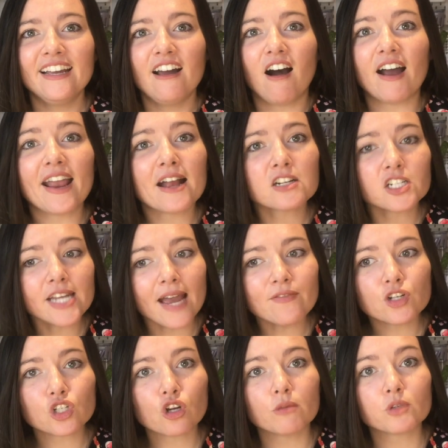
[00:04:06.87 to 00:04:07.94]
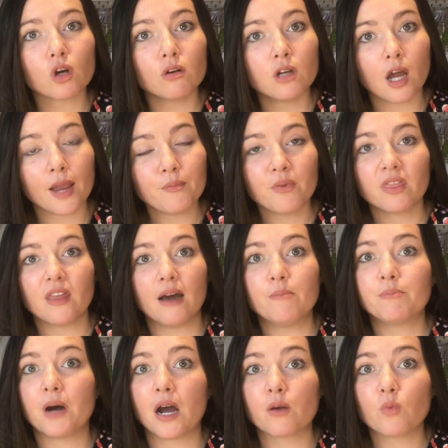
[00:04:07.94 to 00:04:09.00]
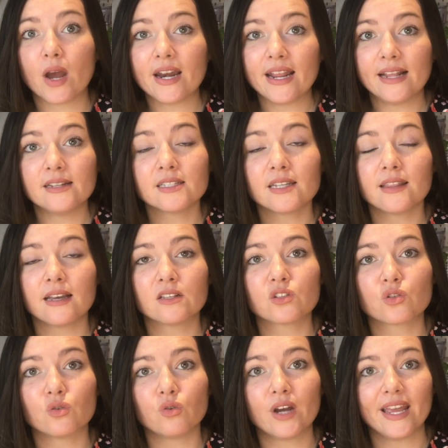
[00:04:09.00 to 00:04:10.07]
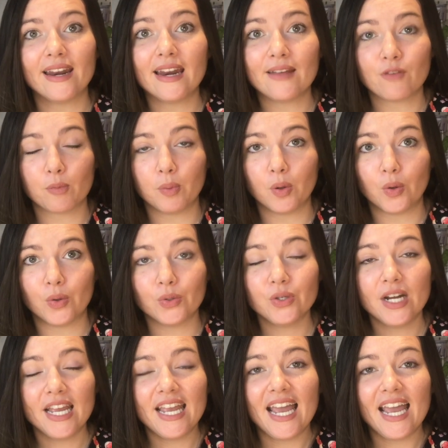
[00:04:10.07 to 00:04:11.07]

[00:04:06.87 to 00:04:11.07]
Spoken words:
I actually haven't shopped online with them, but I went into their store in Liverpool